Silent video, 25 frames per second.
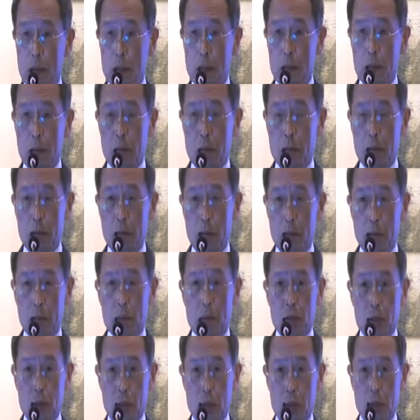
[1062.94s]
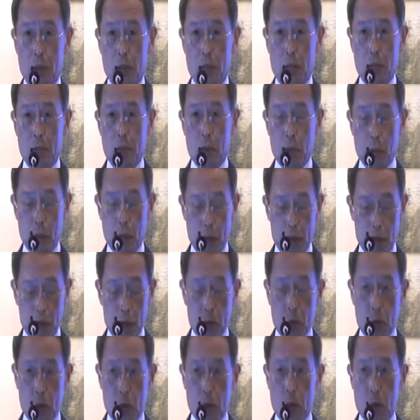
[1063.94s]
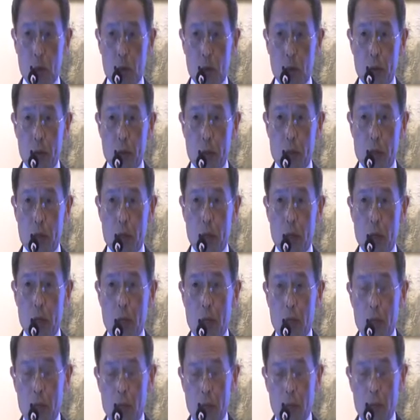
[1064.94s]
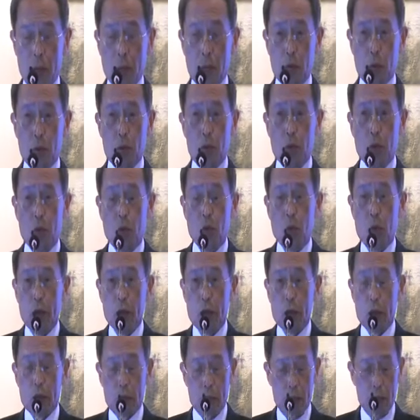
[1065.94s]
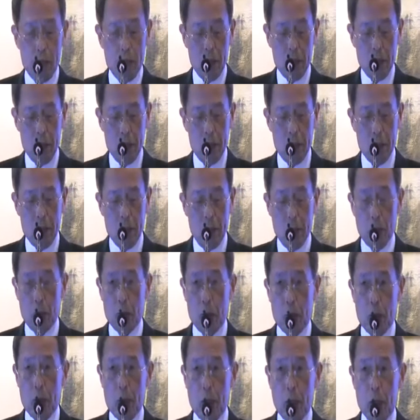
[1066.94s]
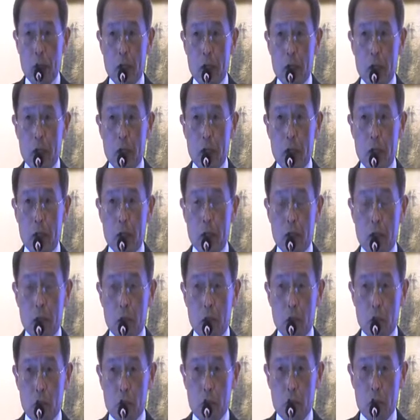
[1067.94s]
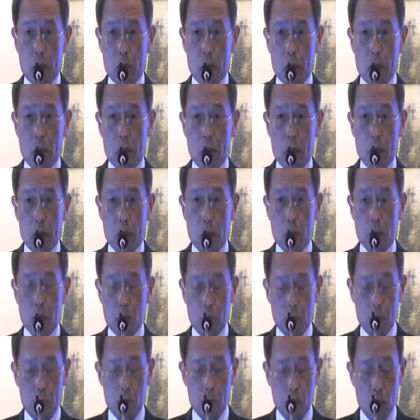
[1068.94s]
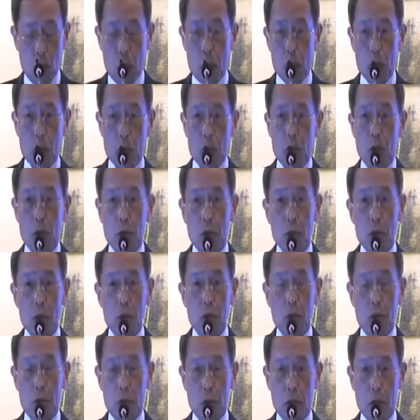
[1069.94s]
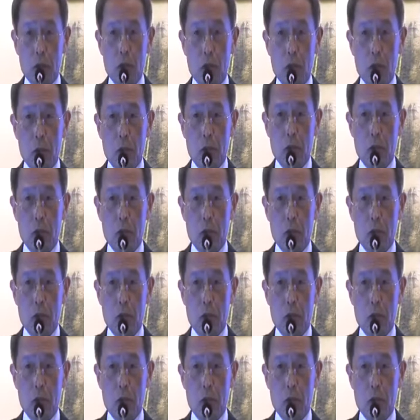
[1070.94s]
deficit between two countries, I'm not sure whether FTA can work for one of the two countries.